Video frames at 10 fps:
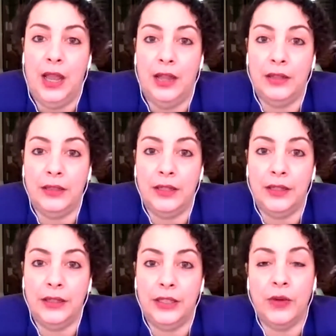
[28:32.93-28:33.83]
And
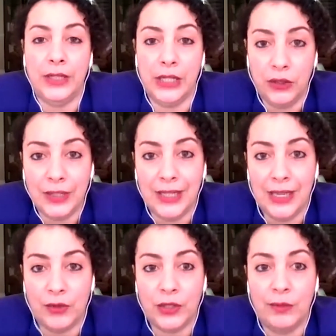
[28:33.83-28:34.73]
the UN Security
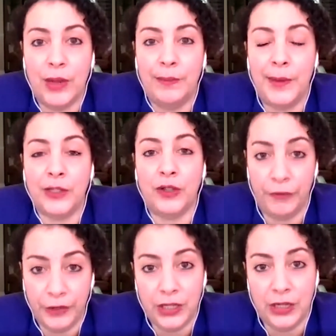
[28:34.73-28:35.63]
Council members
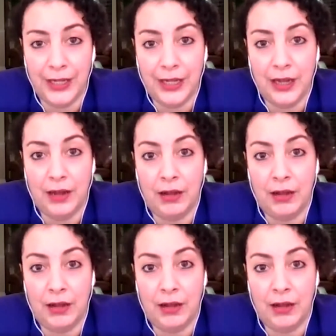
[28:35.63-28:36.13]
officially